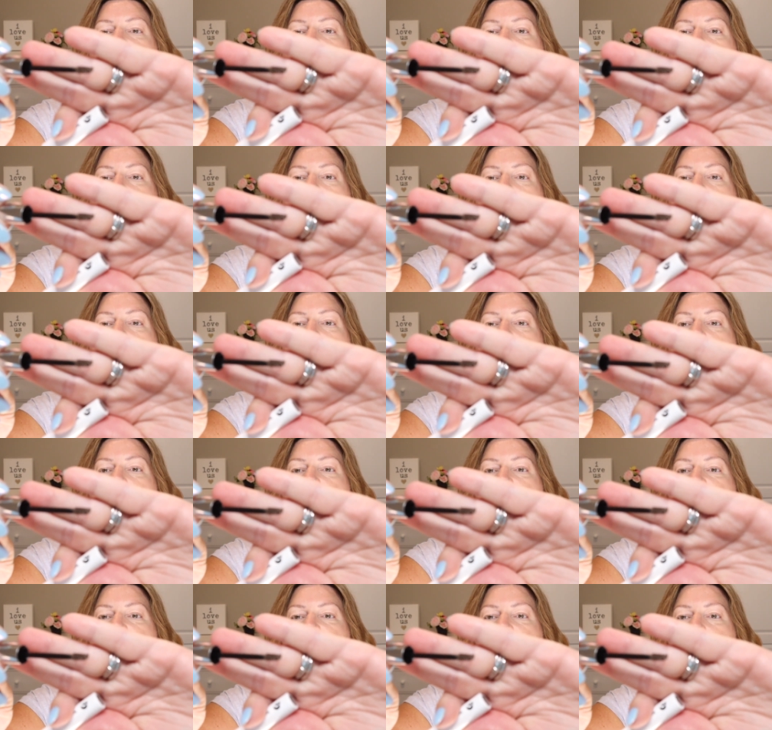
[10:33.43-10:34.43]

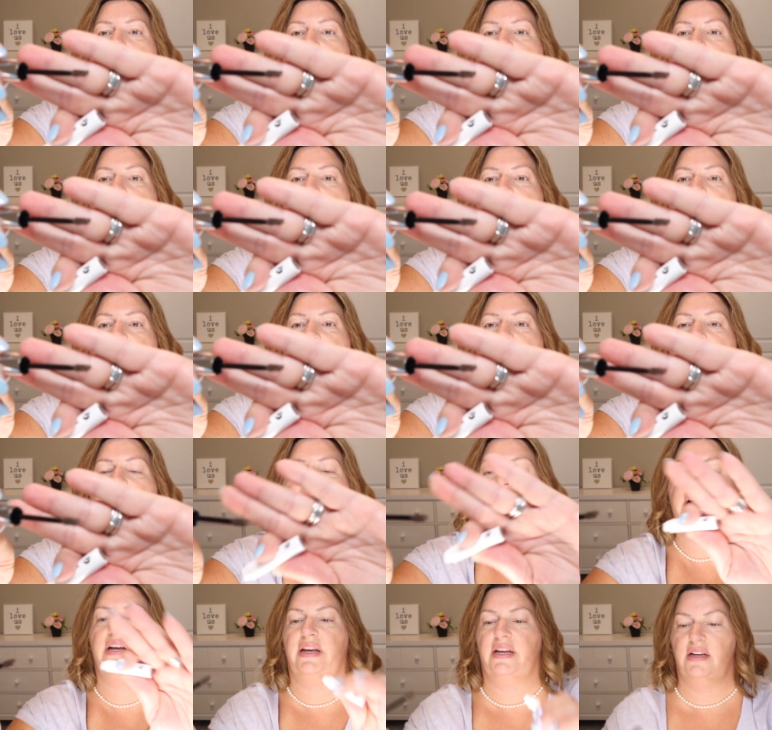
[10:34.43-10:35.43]
small. It seems to be
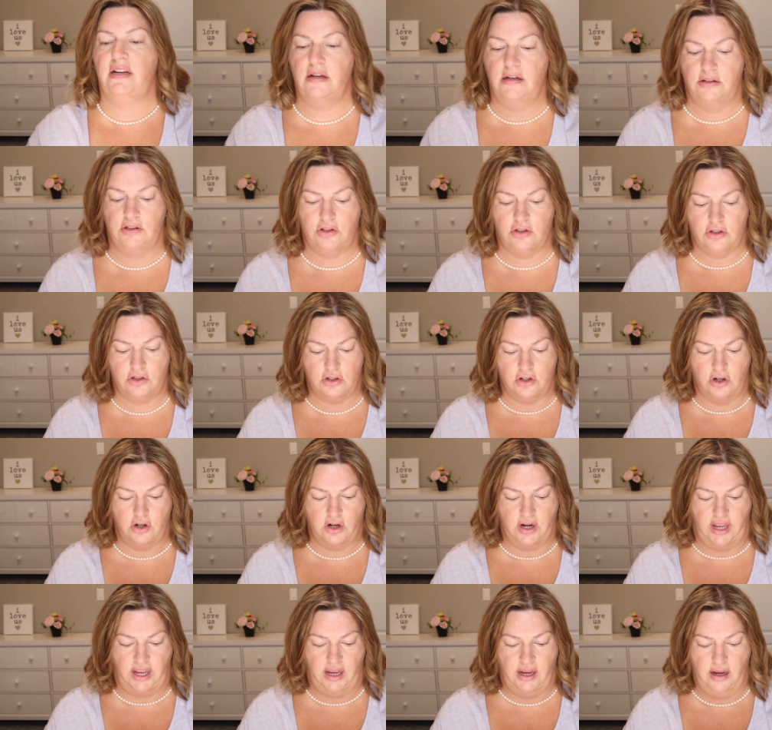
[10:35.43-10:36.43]
very
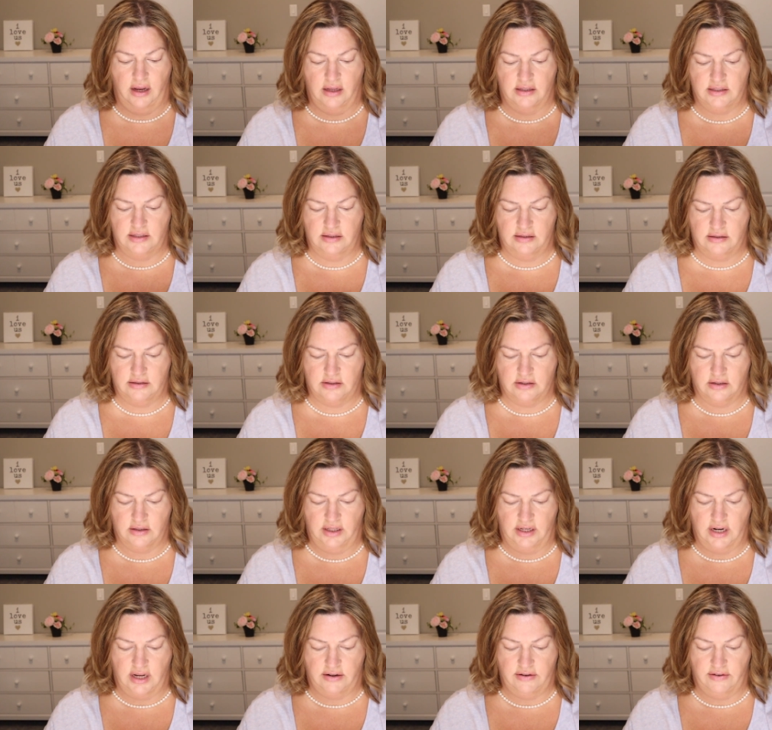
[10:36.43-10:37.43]
sturdy. It's
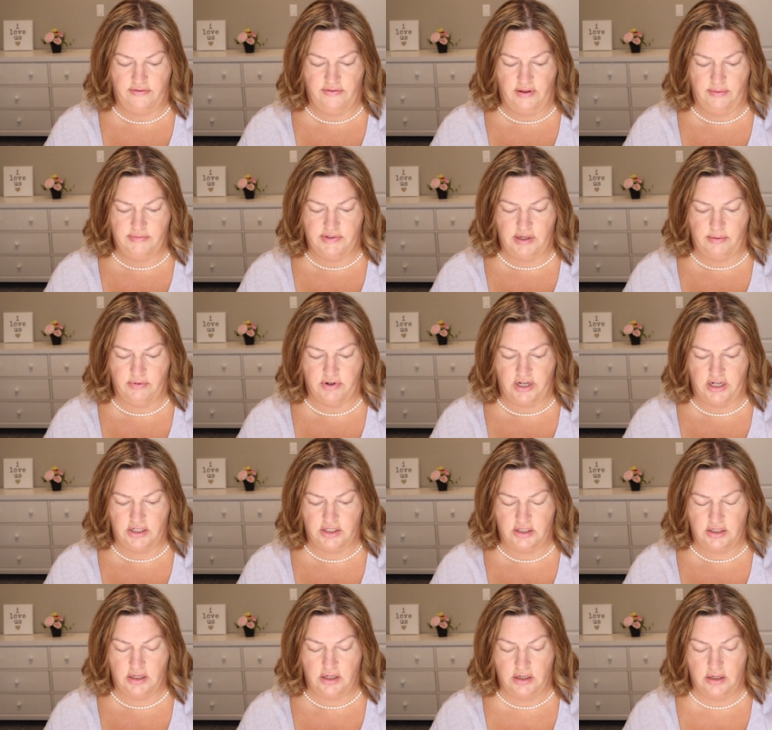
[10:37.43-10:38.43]
certainly not a flimsy
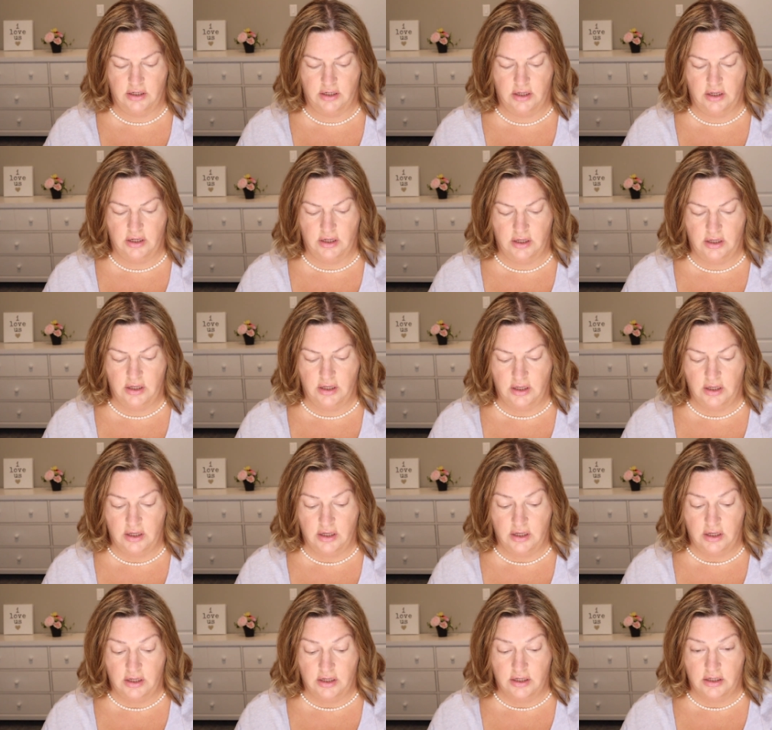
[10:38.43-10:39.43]
brush.
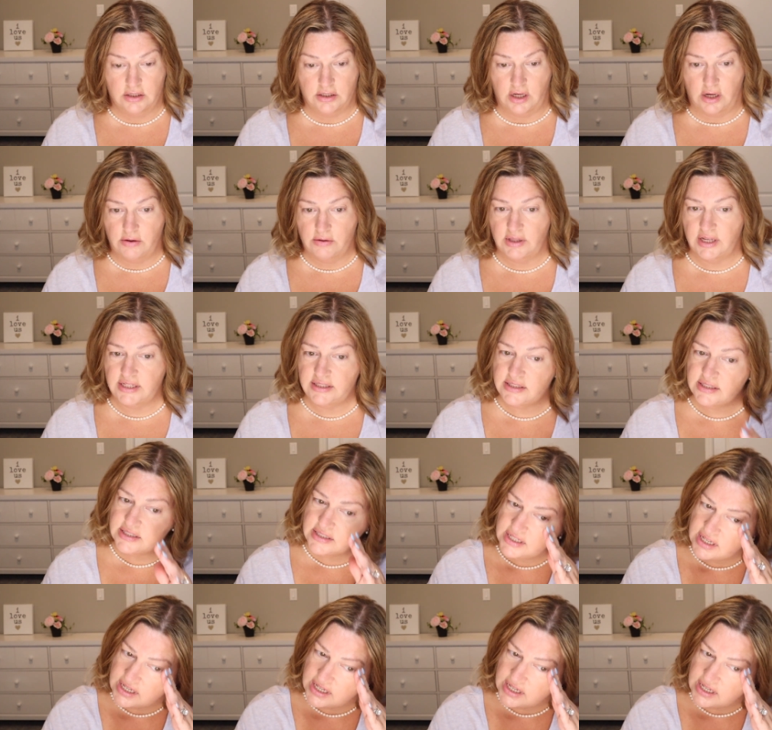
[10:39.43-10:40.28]
So let's